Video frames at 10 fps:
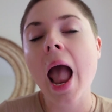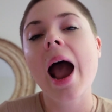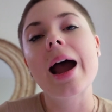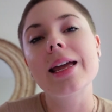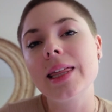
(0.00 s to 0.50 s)

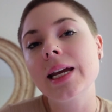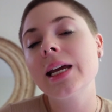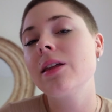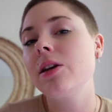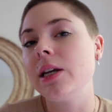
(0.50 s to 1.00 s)
I think
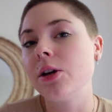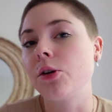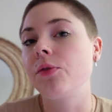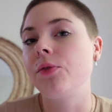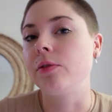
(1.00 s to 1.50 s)
in the near
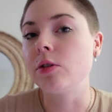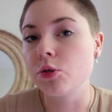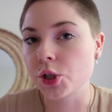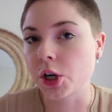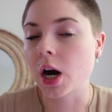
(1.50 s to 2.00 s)

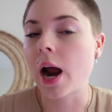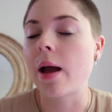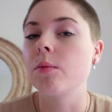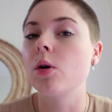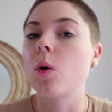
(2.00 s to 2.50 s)
future,
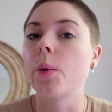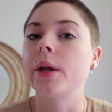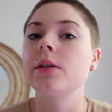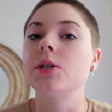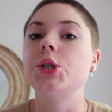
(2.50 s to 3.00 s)
I'm going
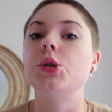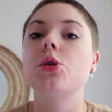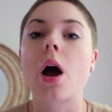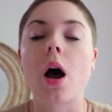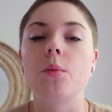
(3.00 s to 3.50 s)
to do
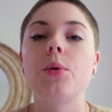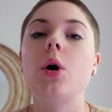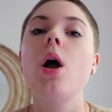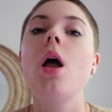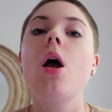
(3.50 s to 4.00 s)
Kambo